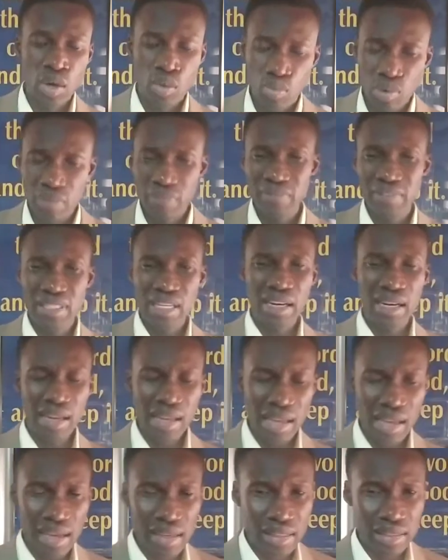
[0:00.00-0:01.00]
we've
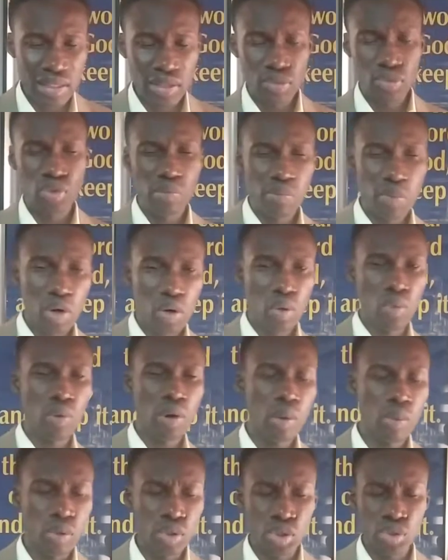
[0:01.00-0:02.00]
delayed till tomorrow
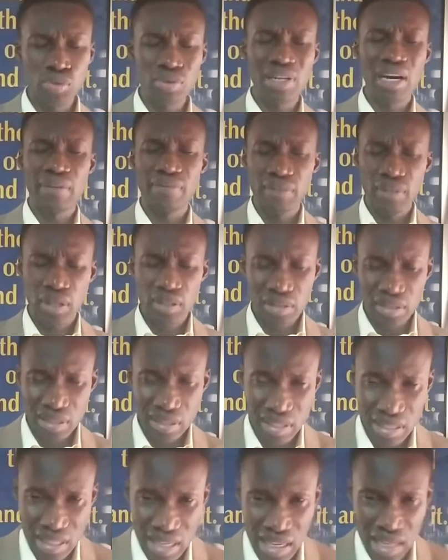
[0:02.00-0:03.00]
what we should have done
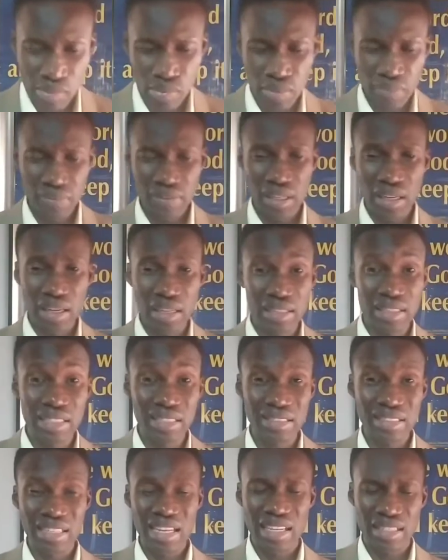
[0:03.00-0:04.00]
today, we've delayed
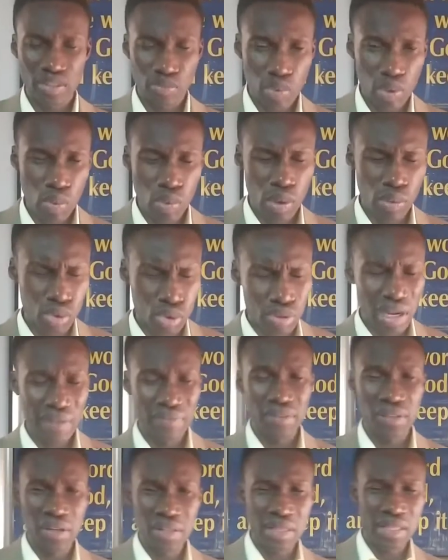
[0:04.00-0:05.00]
till next week what we should
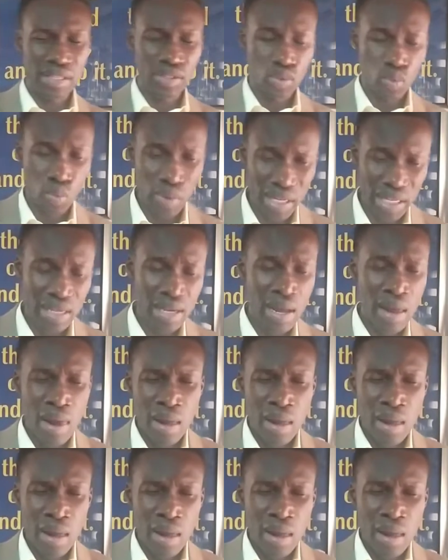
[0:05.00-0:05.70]
have done this week.